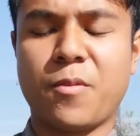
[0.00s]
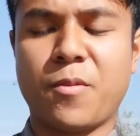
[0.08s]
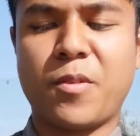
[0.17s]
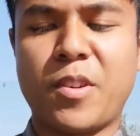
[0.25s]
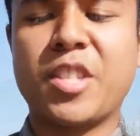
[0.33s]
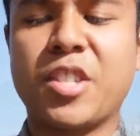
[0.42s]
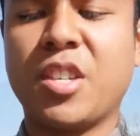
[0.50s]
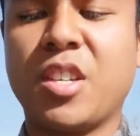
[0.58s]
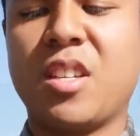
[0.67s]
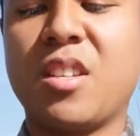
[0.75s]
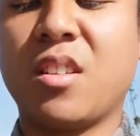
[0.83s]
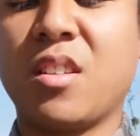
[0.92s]

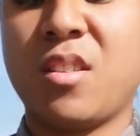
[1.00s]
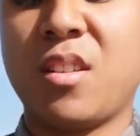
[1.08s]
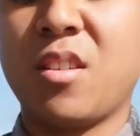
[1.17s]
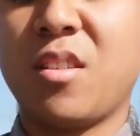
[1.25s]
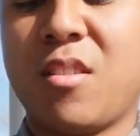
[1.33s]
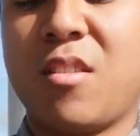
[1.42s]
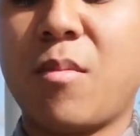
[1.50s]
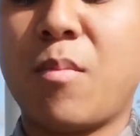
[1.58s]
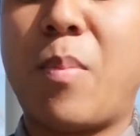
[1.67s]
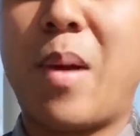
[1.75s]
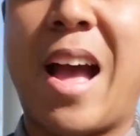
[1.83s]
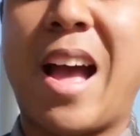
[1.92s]
friction
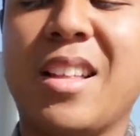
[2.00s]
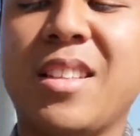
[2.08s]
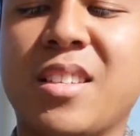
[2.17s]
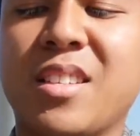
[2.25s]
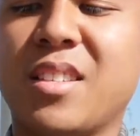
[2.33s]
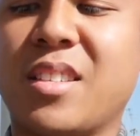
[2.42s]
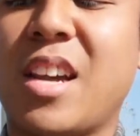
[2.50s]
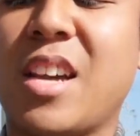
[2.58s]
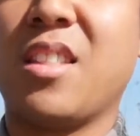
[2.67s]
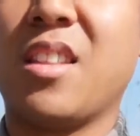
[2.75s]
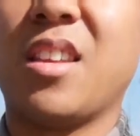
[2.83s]
pads inside the